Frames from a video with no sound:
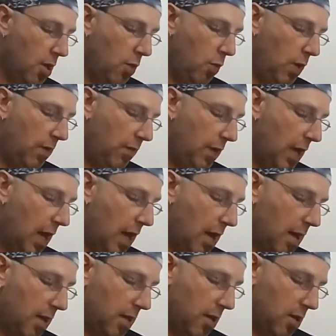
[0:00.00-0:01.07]
We've
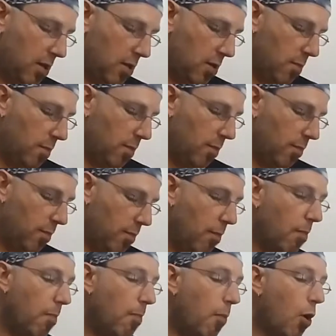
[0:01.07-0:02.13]
got
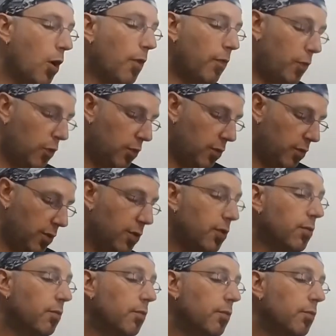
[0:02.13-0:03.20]
Marvel's
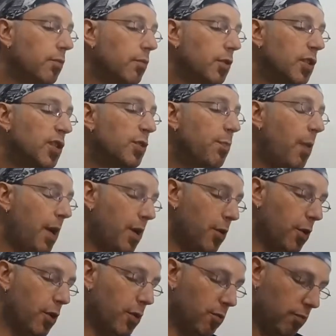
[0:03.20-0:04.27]

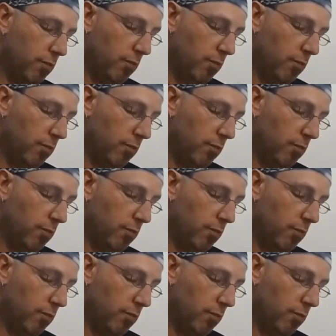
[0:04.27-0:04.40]
Spider...